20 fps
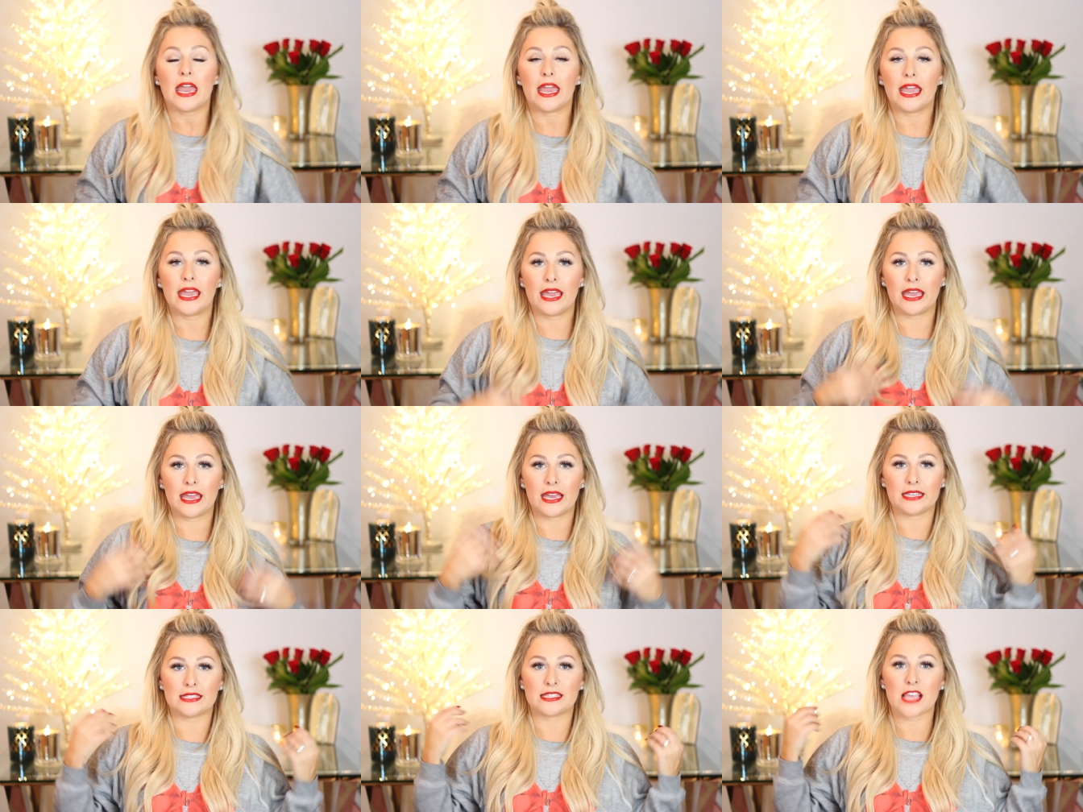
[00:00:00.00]

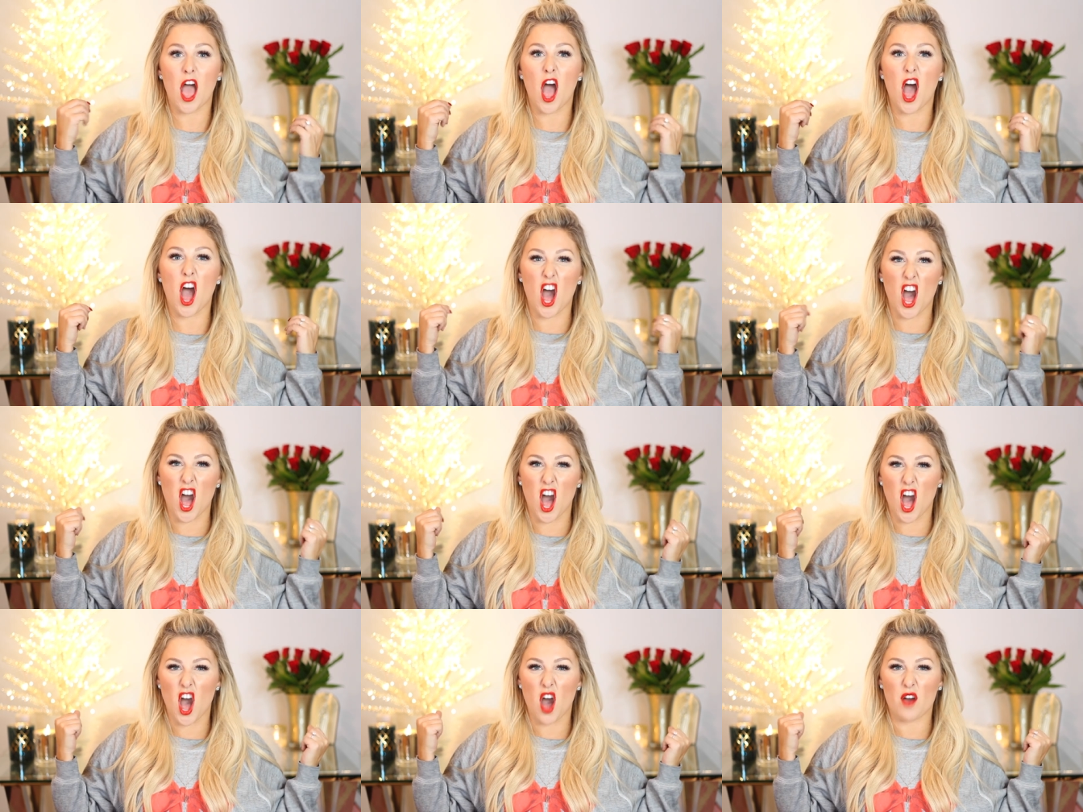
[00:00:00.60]
is
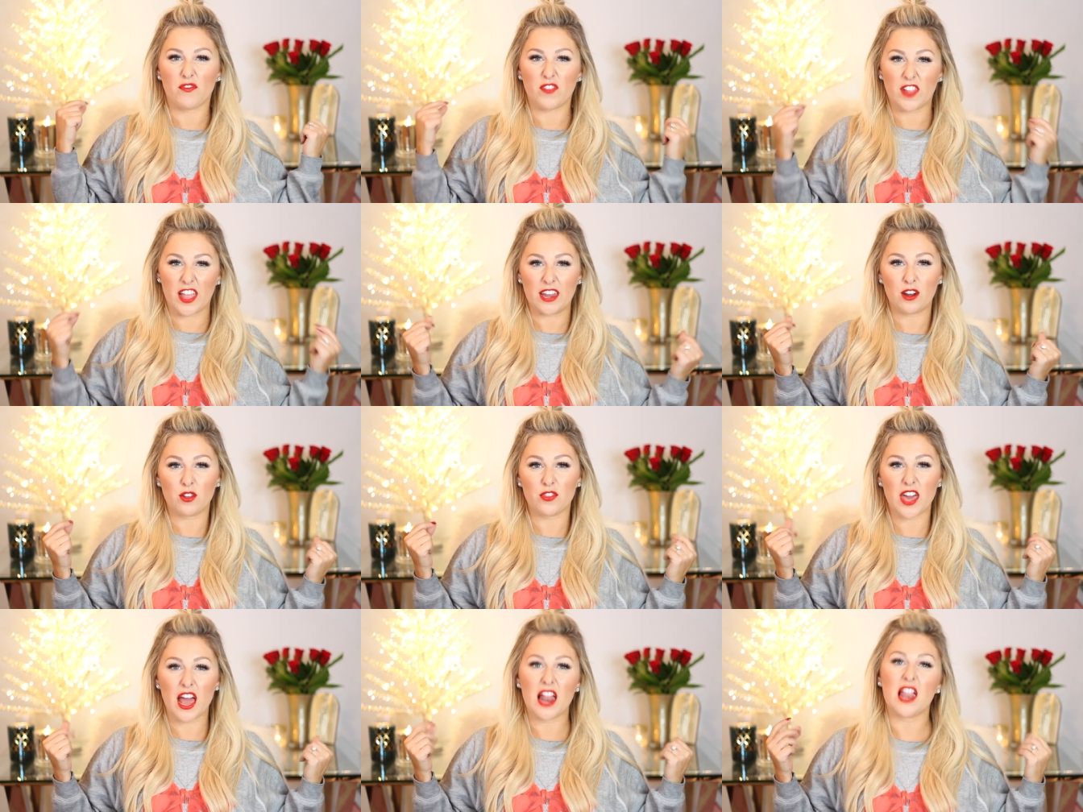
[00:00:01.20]
a
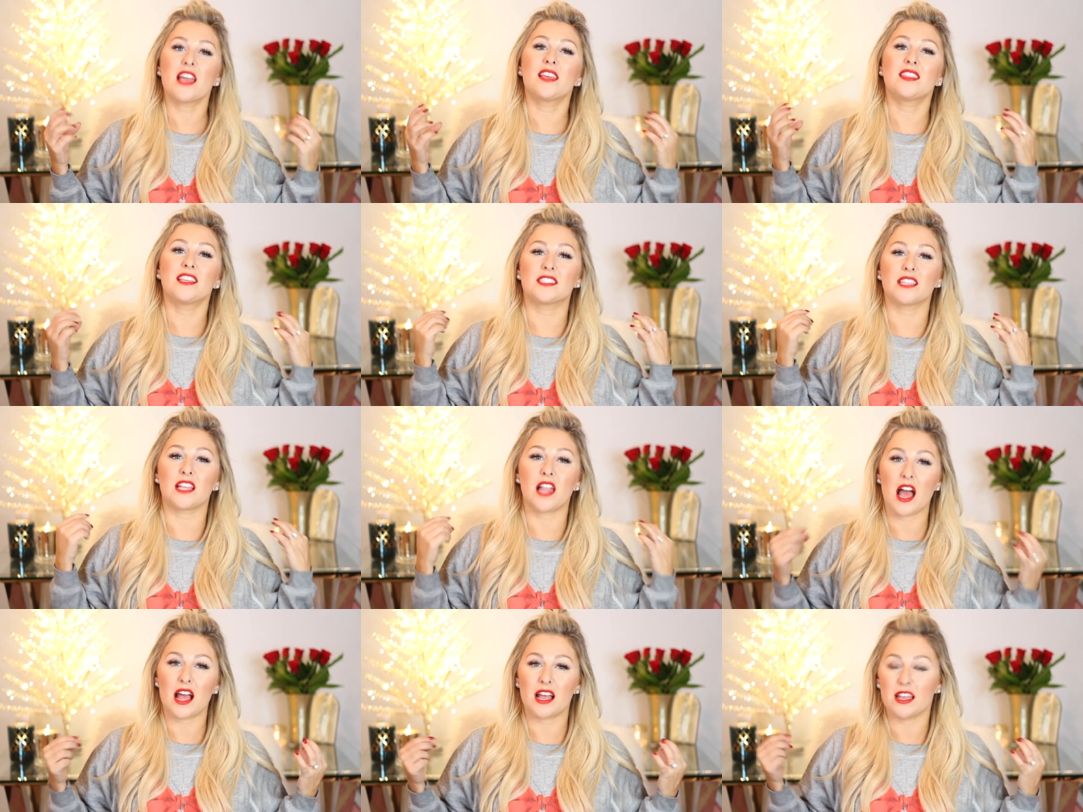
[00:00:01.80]
flannel that I like that's
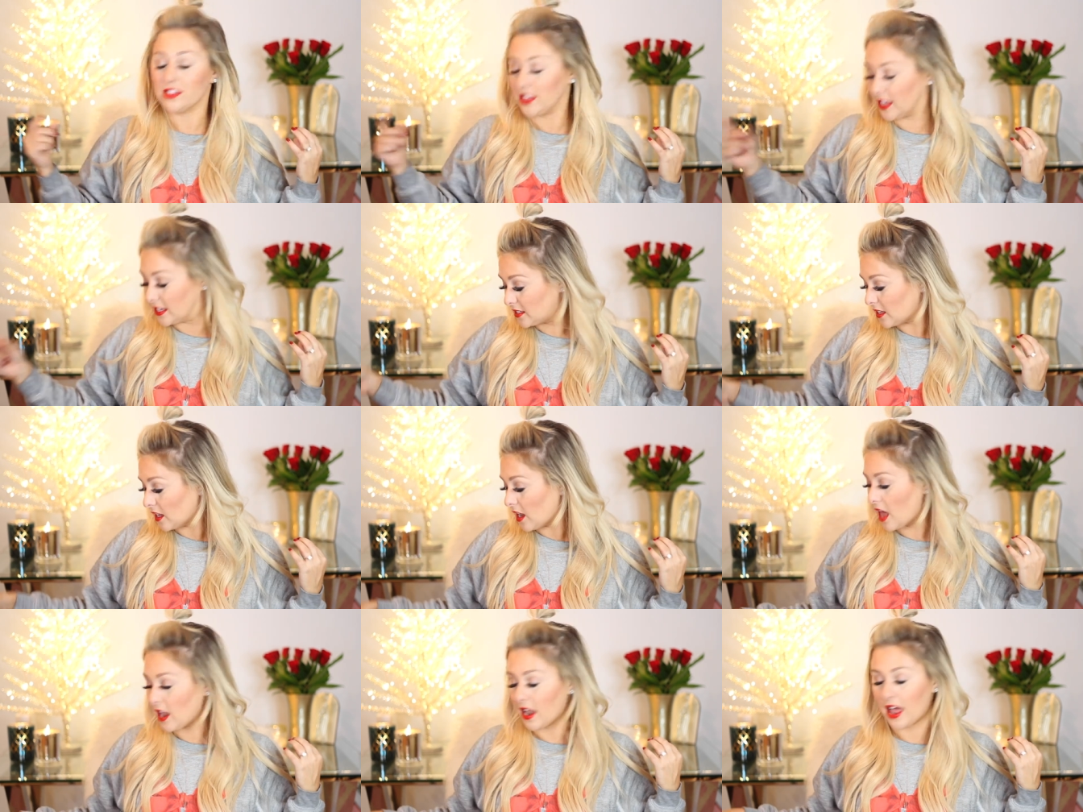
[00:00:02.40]
a lot, that's
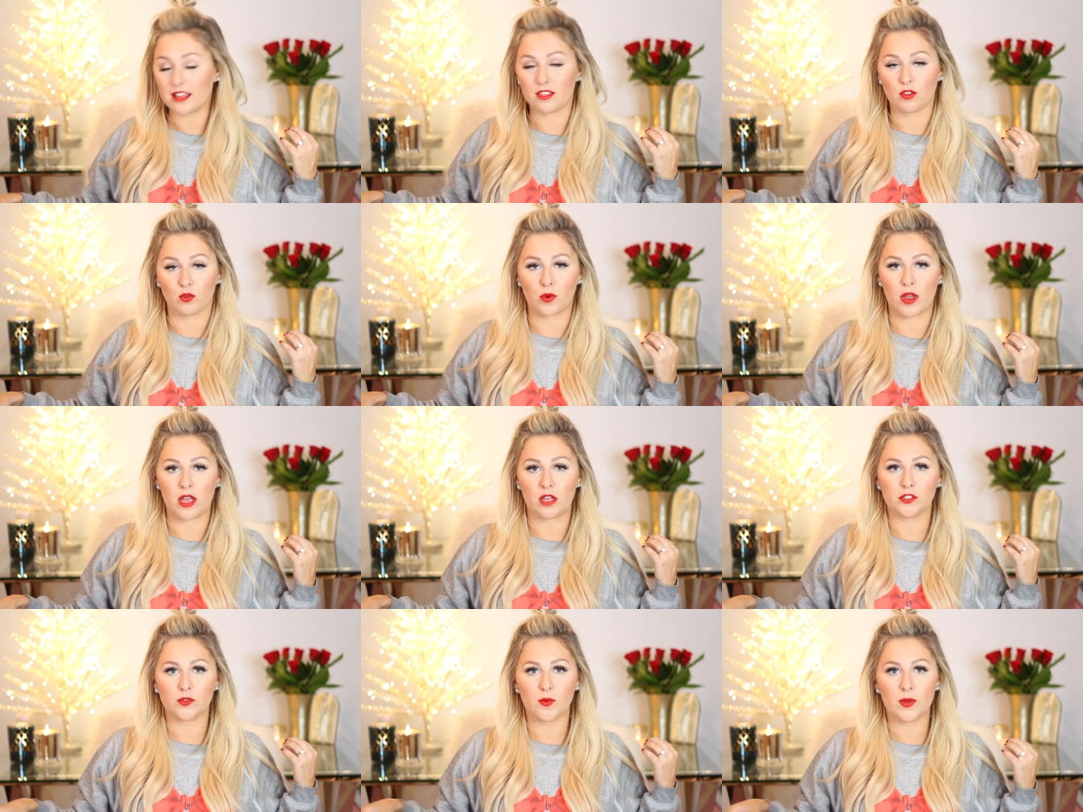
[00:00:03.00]
a lot like the
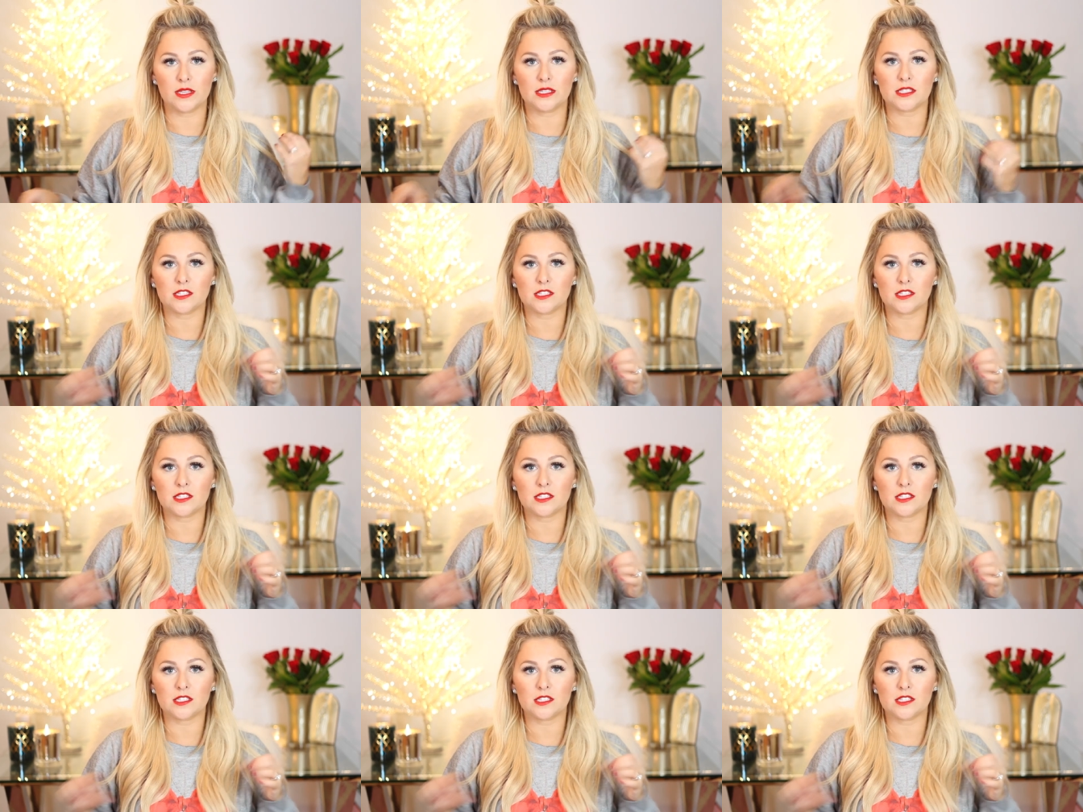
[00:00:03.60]
Rails one,